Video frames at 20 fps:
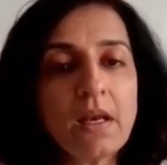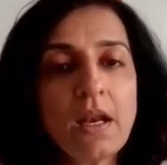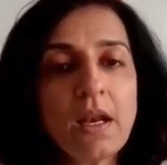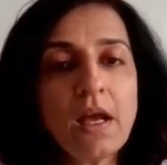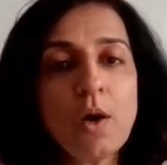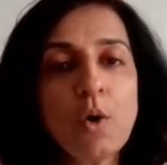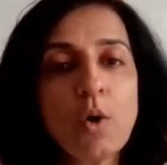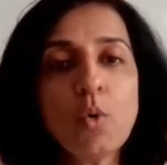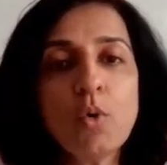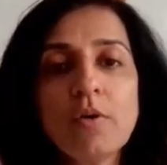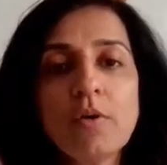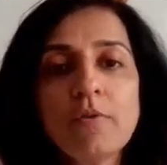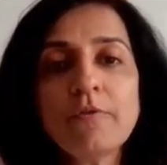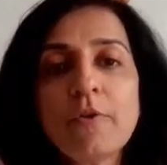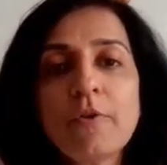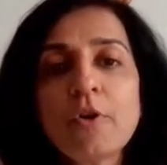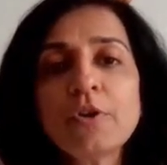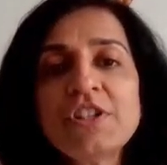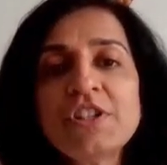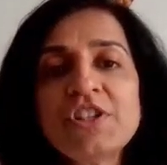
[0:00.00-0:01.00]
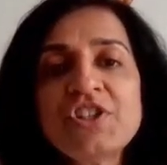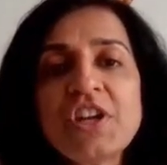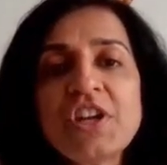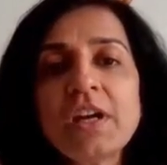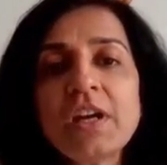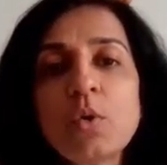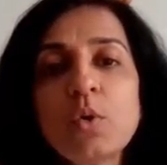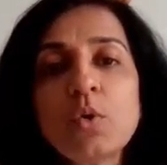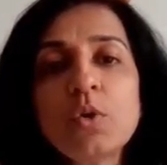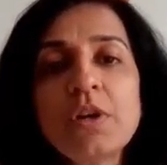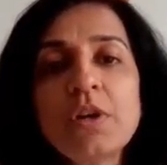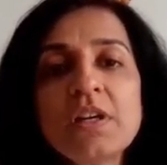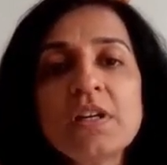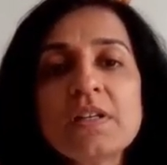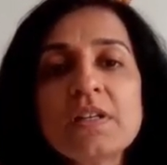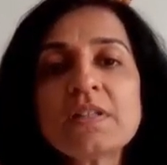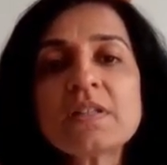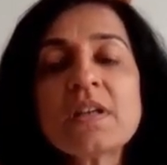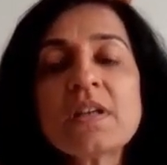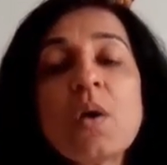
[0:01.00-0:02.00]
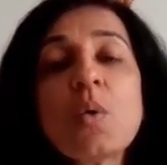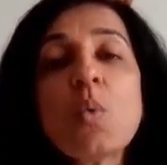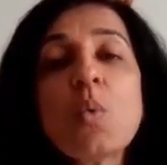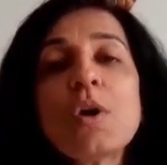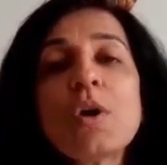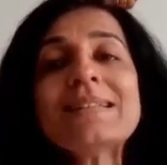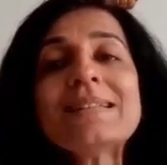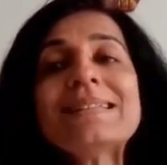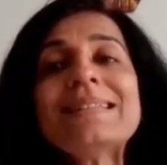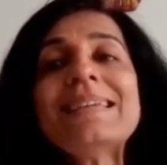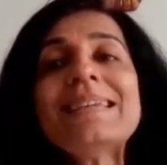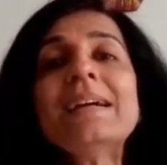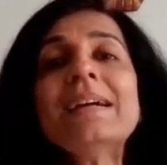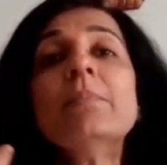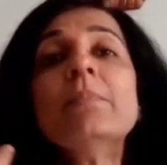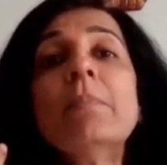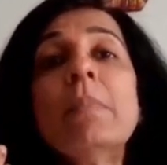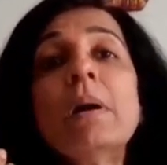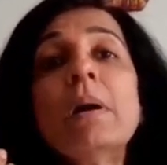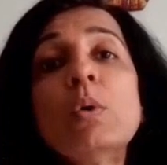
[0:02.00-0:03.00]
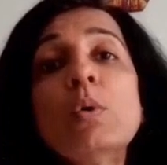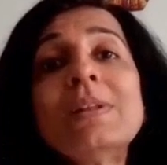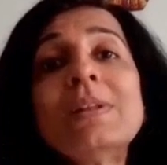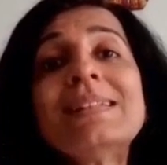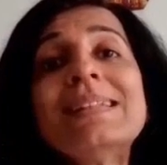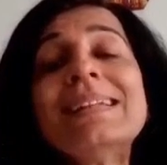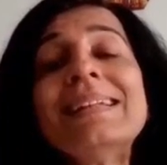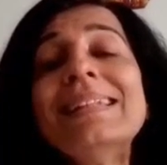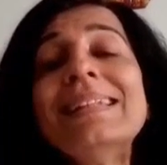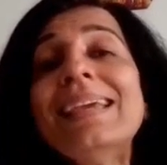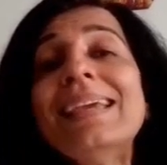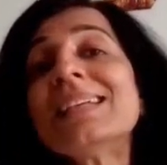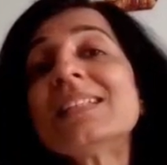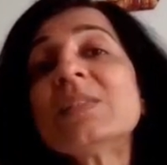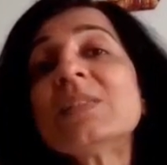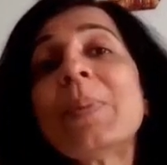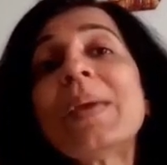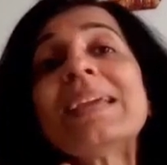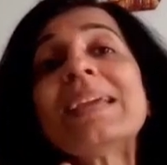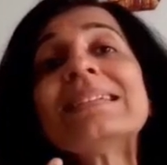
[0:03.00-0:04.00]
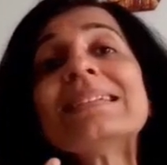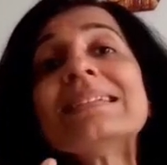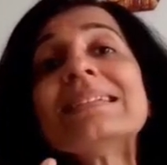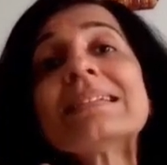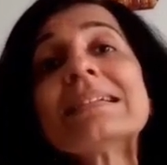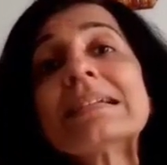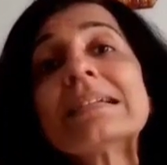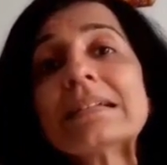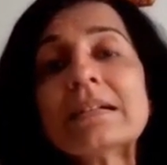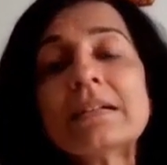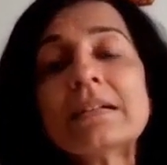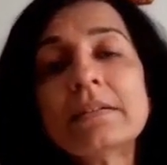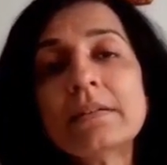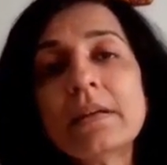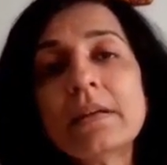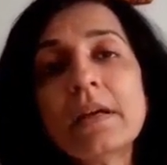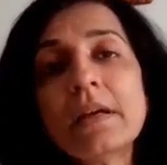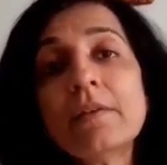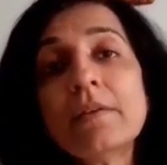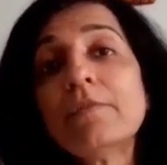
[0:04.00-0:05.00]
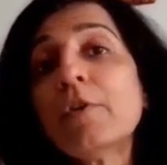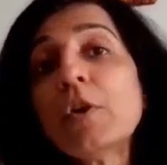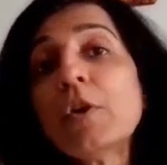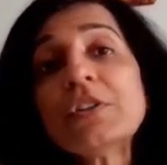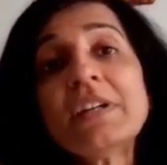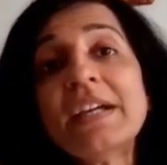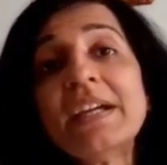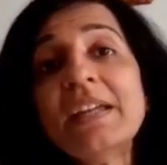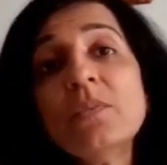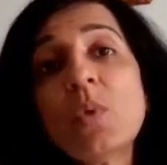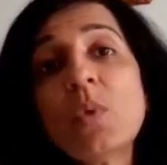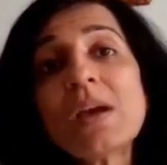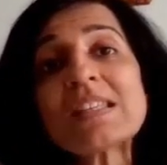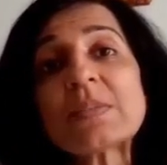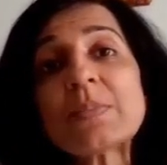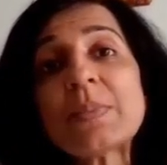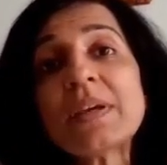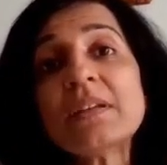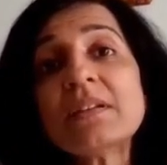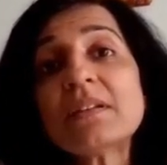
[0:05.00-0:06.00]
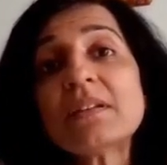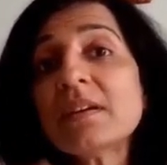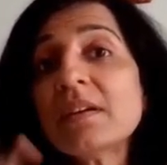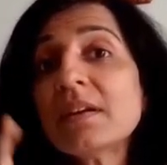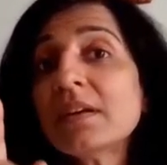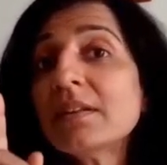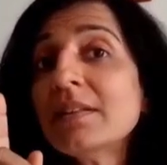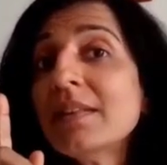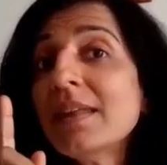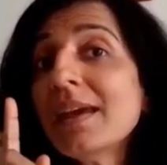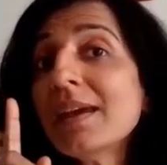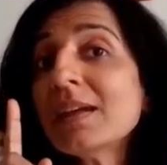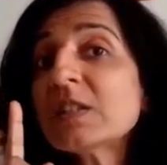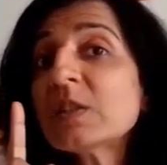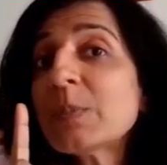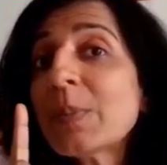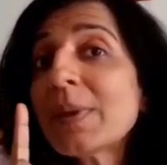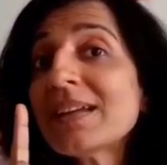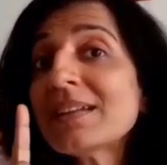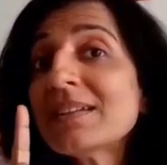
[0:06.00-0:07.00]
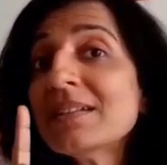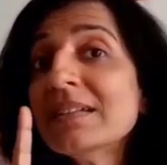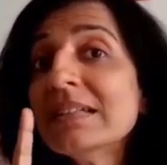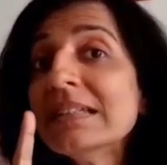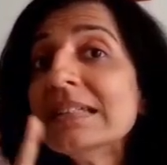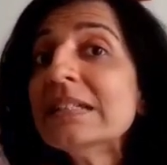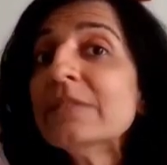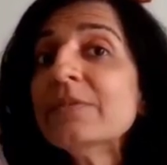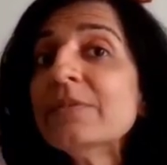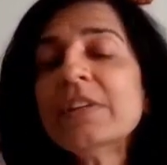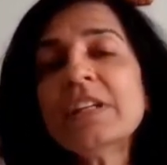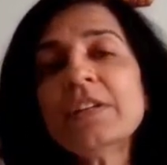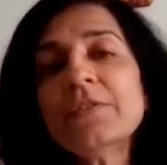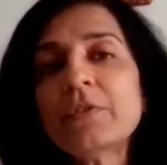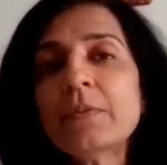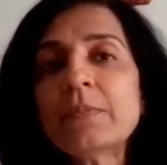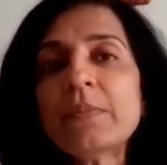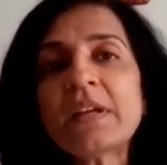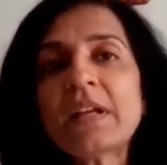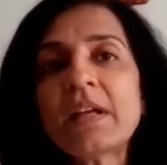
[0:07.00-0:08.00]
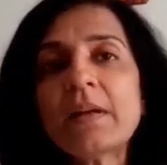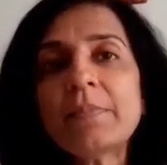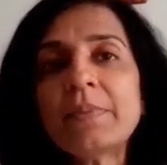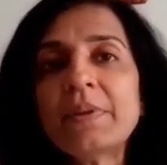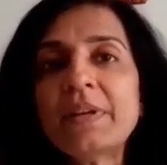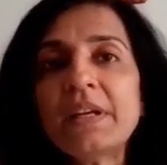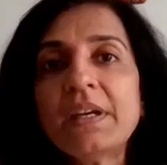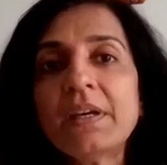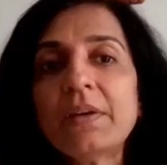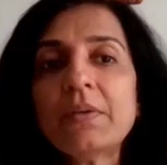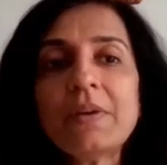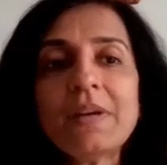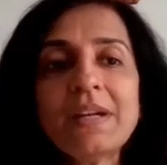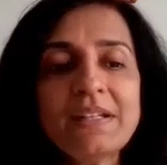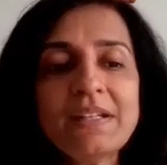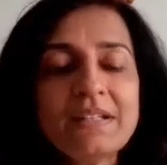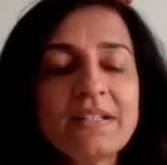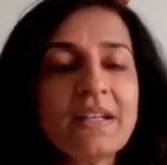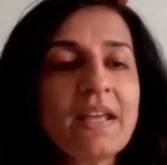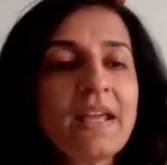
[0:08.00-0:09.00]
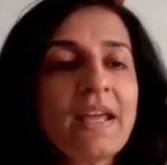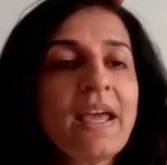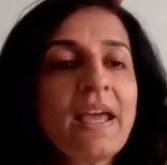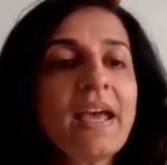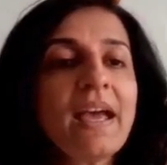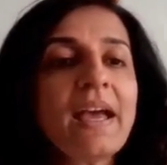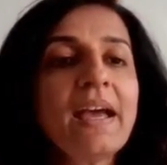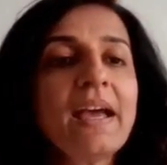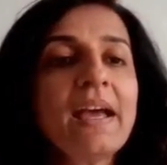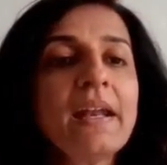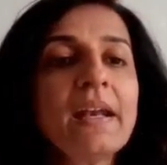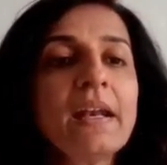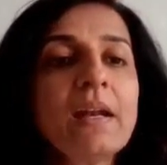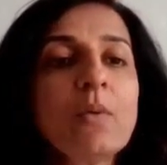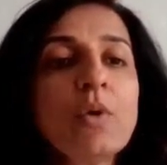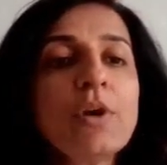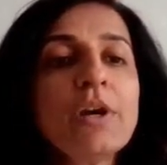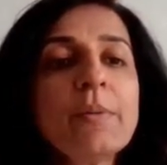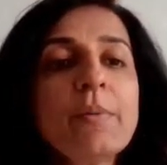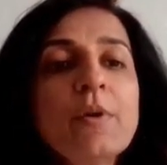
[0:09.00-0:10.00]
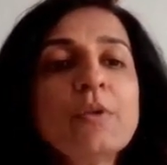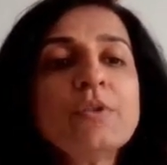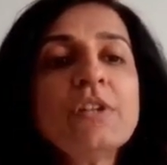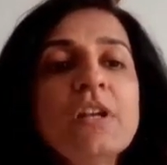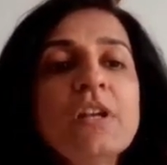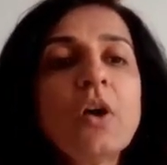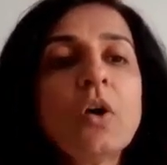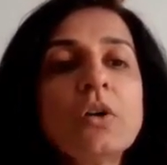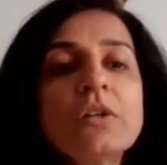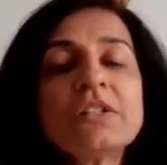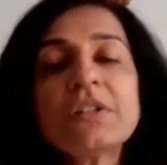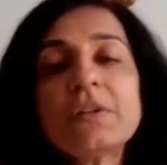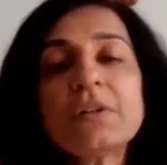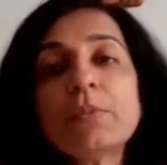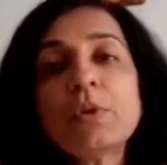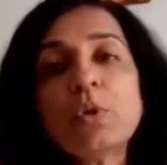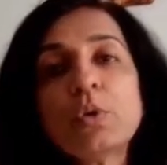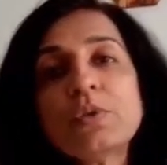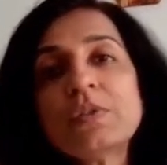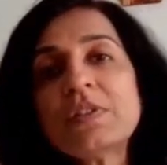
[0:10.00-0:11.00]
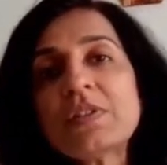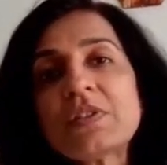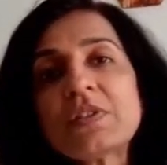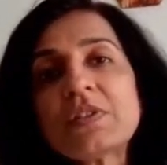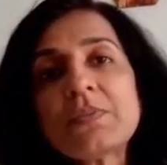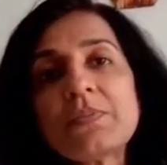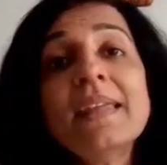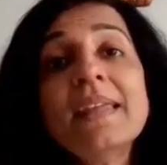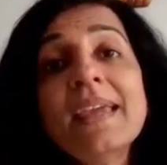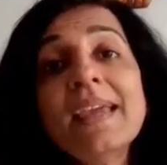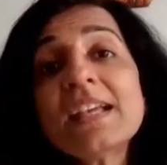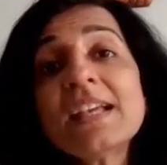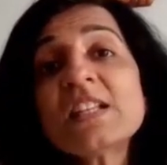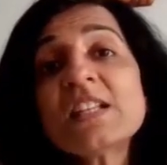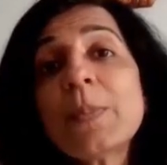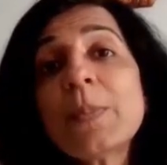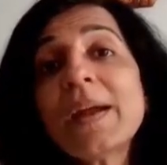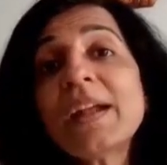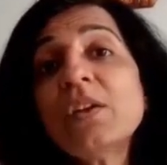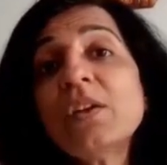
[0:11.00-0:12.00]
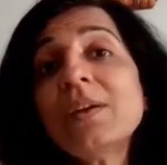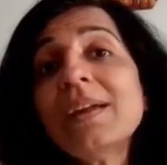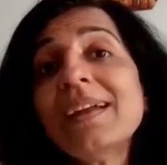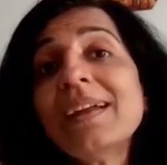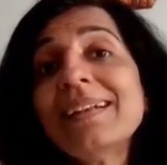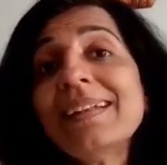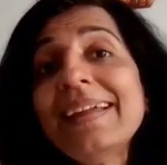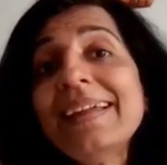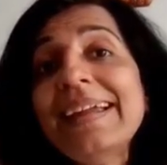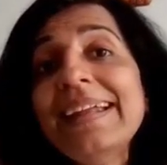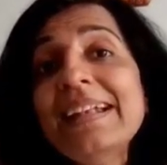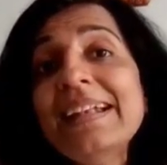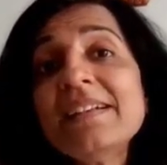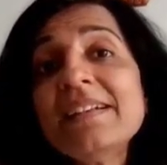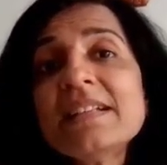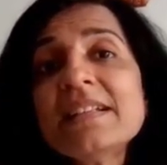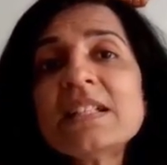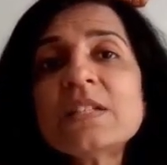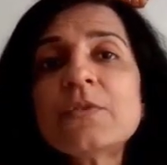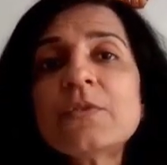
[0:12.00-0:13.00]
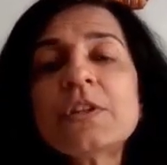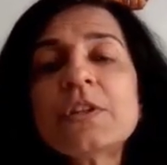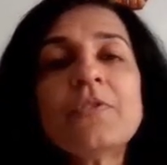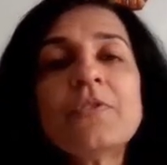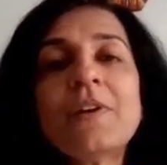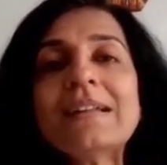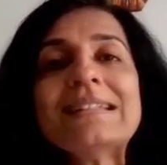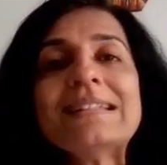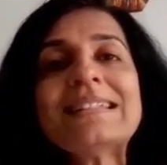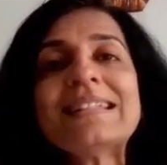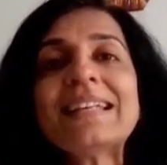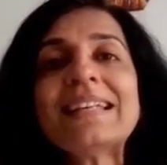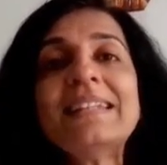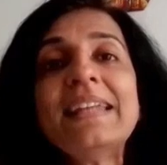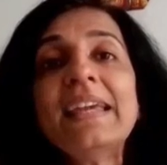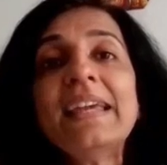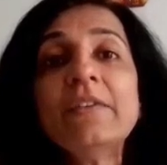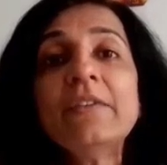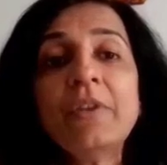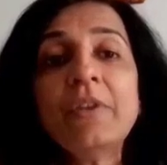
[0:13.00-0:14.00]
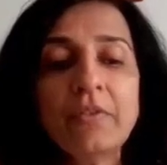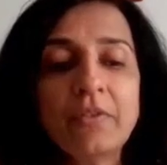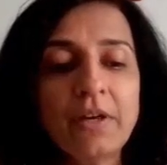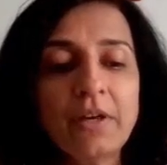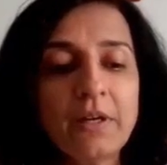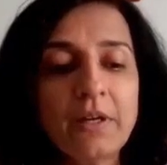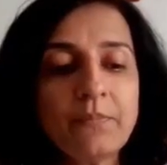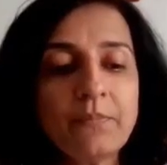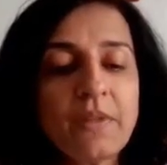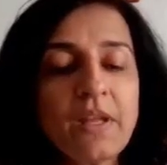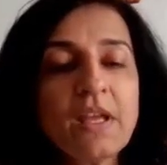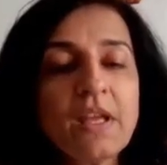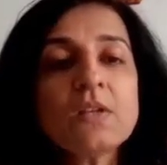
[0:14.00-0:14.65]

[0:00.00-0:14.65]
Now, for the shareholders, what is the amount that they expect in return for the investment? They expect dividend from the company, right? And what about the long-term loans? They expect to get interest for the funds that they have given.